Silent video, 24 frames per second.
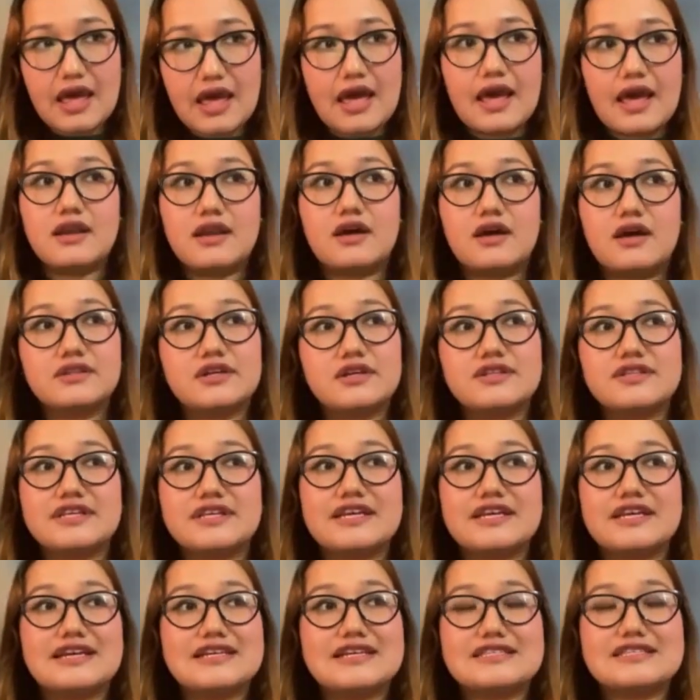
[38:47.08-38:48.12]
Another
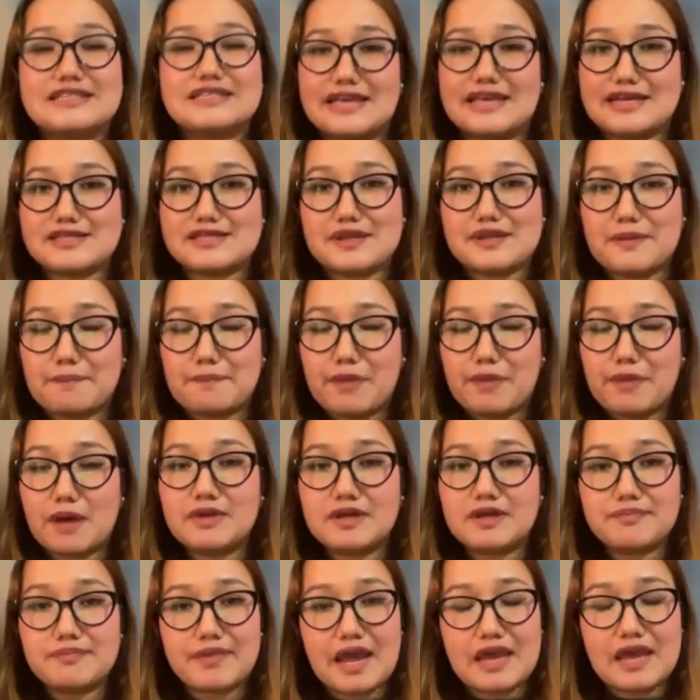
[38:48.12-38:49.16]
thing is, yes,
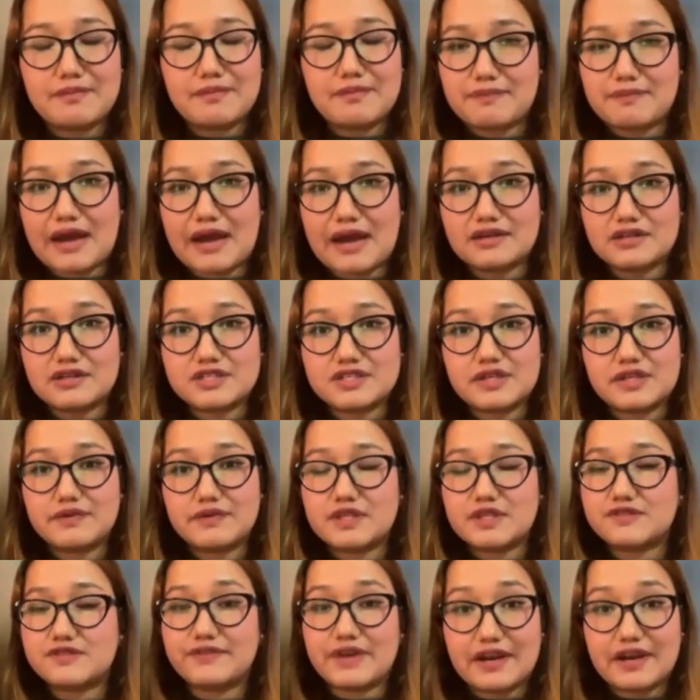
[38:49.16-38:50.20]
public-private partnership
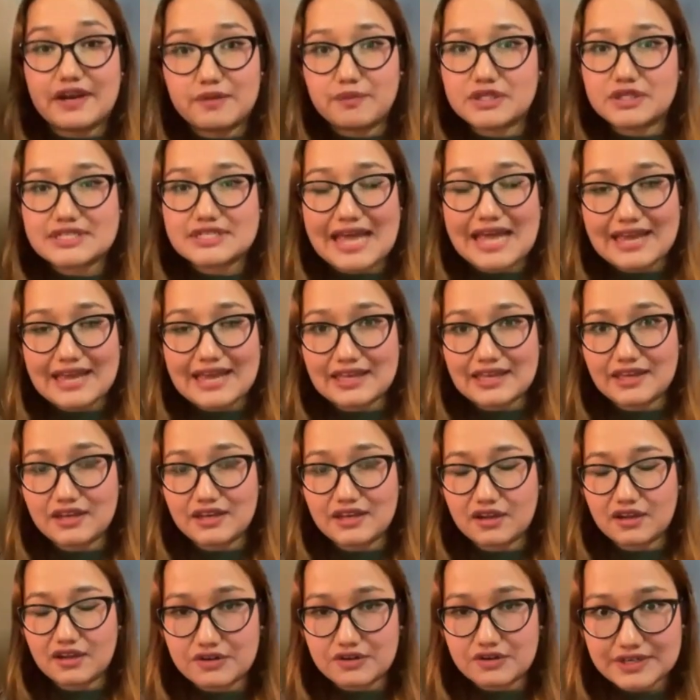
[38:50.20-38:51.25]
is very much lacking in
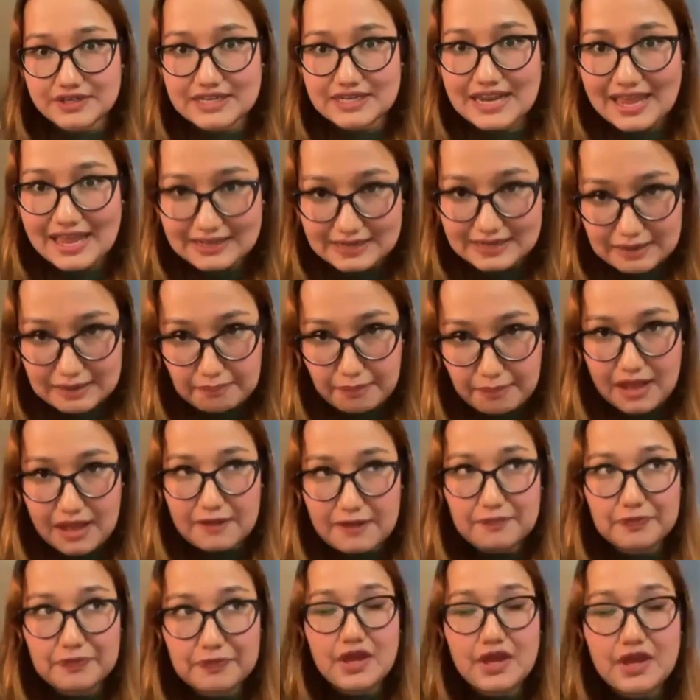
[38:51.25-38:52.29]
country like Nepal.
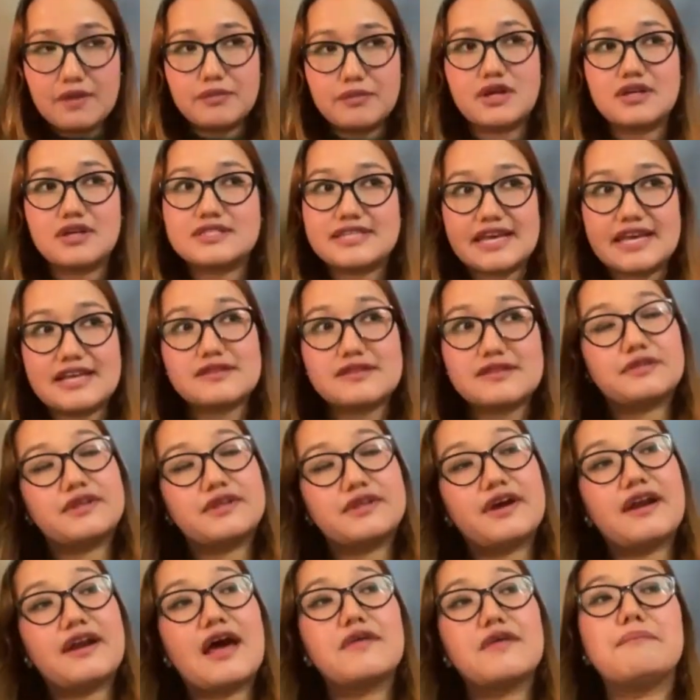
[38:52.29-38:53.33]
Because yes,
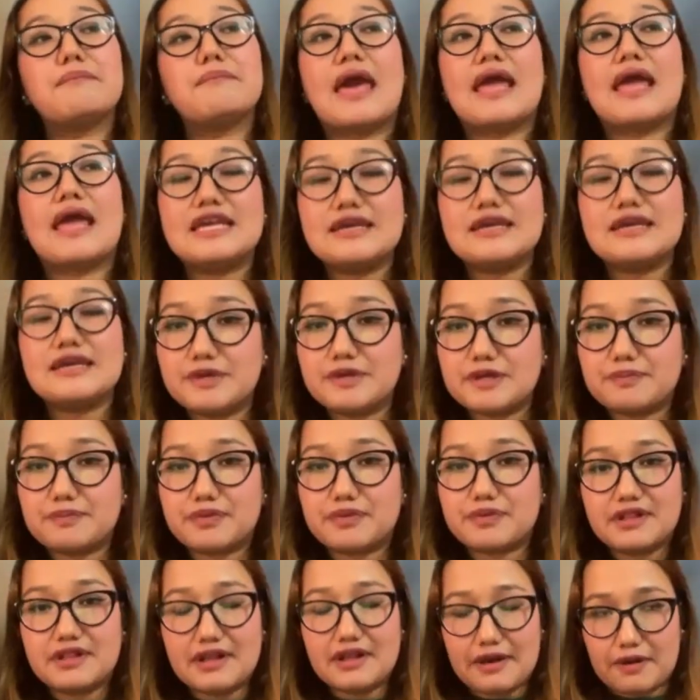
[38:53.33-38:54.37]
there are many people,
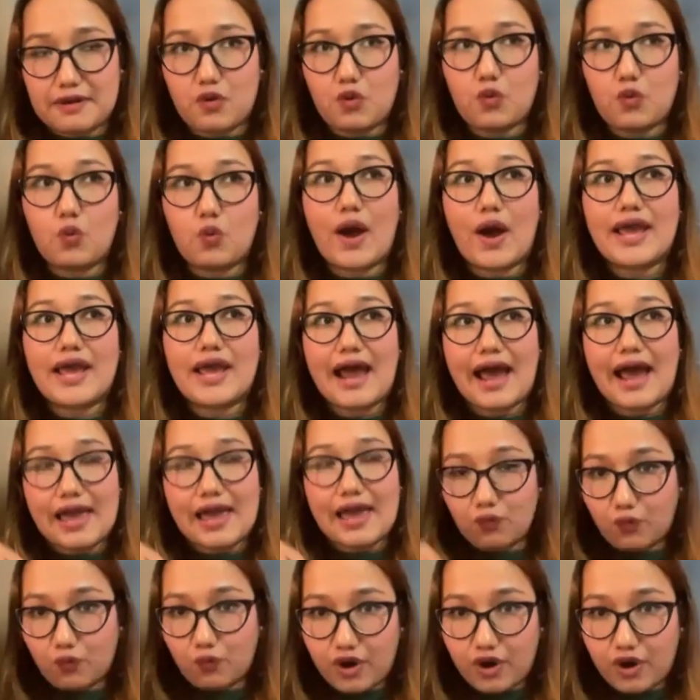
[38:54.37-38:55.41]
while I
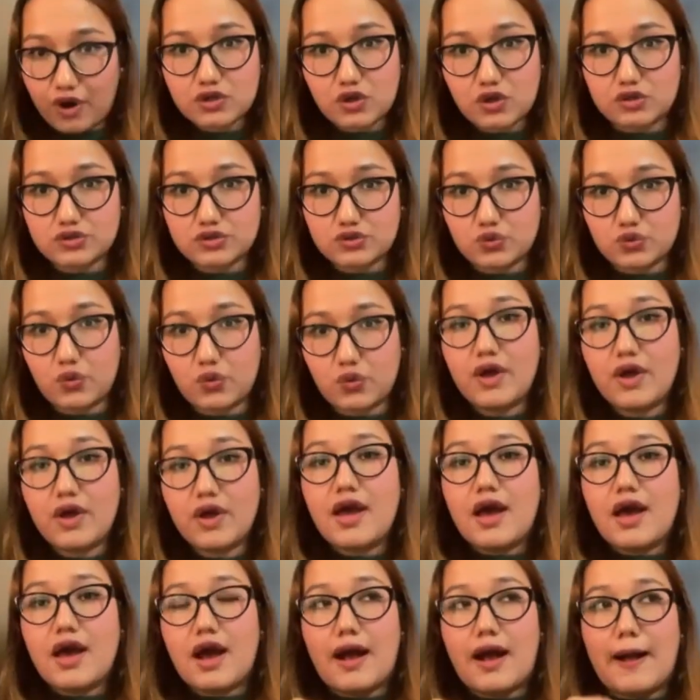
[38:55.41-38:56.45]
worked also,
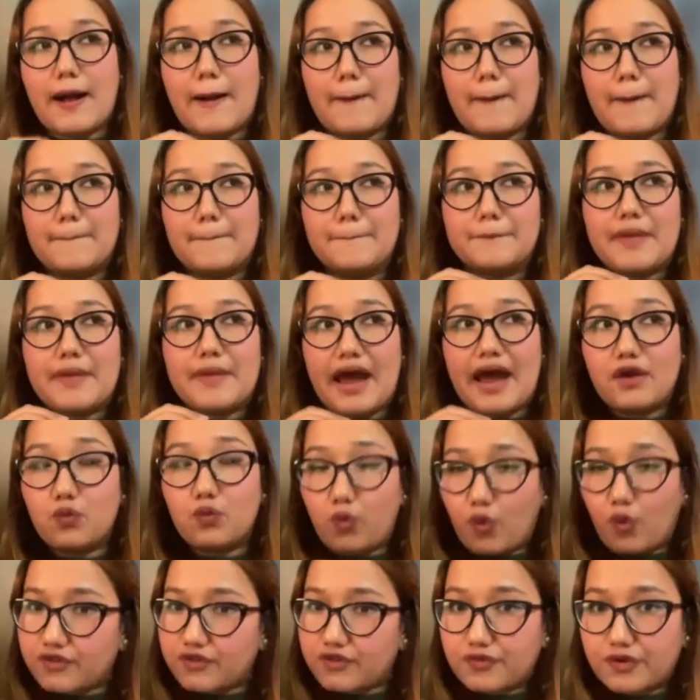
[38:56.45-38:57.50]
uh, I
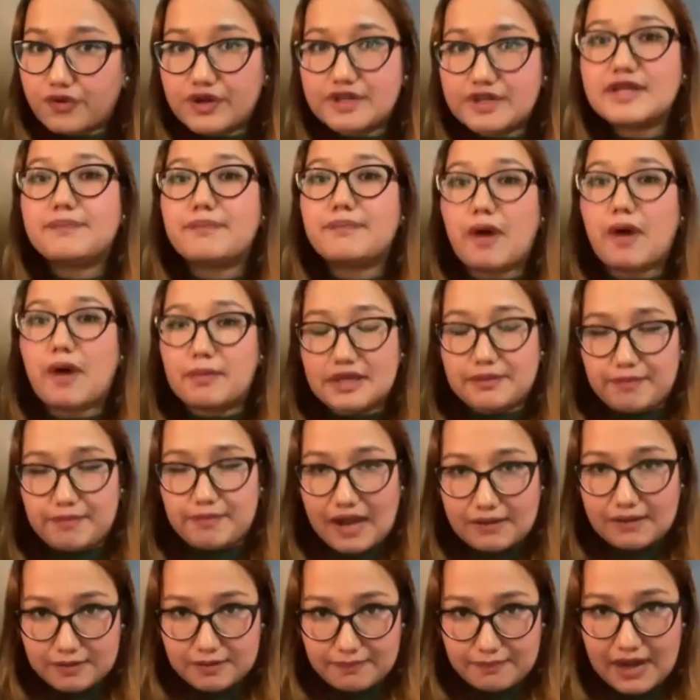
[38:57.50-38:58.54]
worked for the
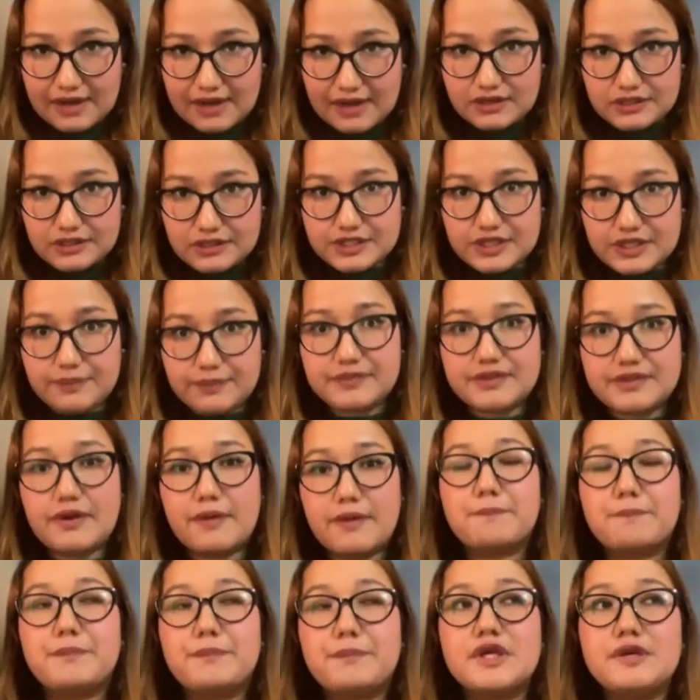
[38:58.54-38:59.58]
public-private partnership,
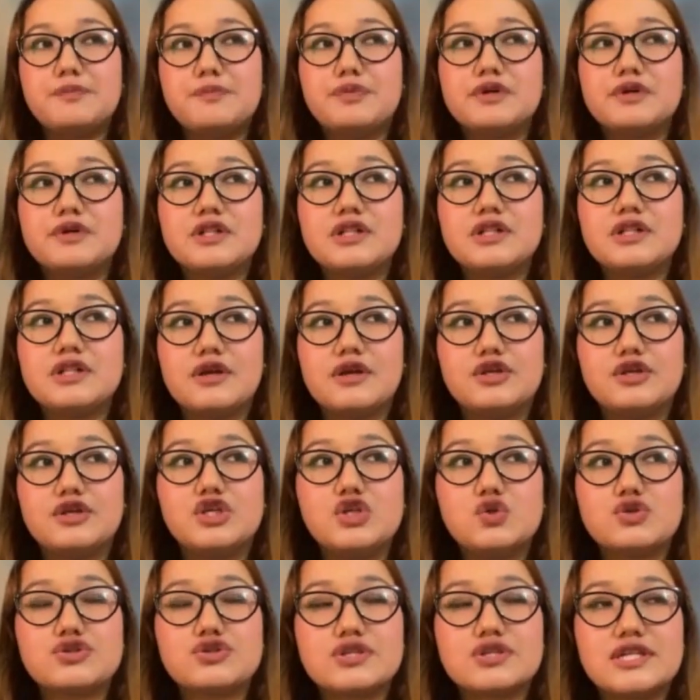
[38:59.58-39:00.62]
people
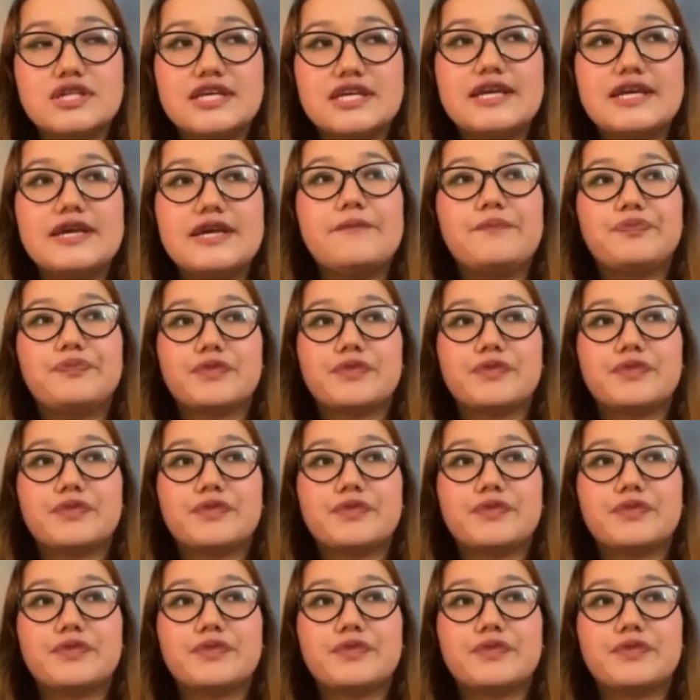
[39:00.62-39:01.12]
usually